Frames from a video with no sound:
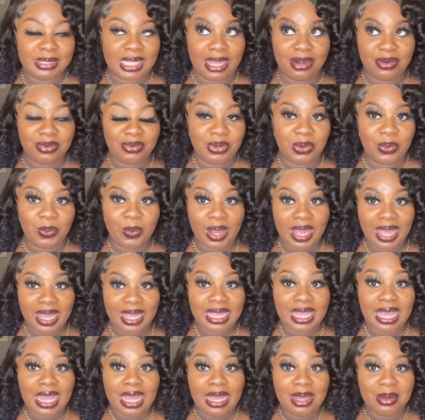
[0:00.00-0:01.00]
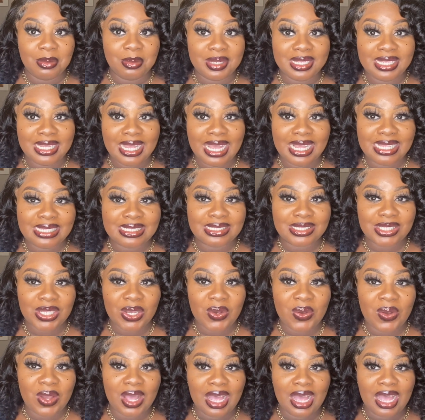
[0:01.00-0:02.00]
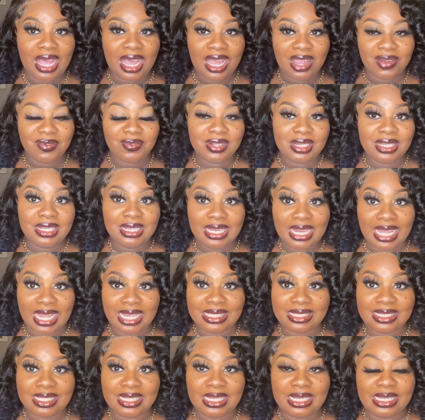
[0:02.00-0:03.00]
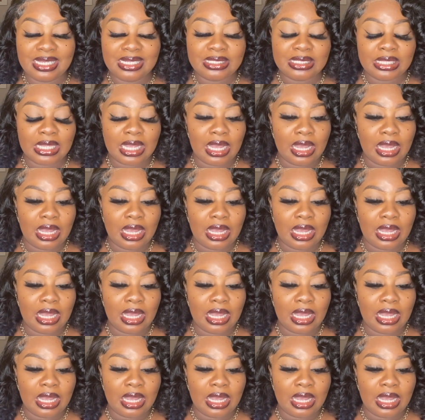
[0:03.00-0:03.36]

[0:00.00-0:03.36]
I don't know why, but yeah, so I really like this.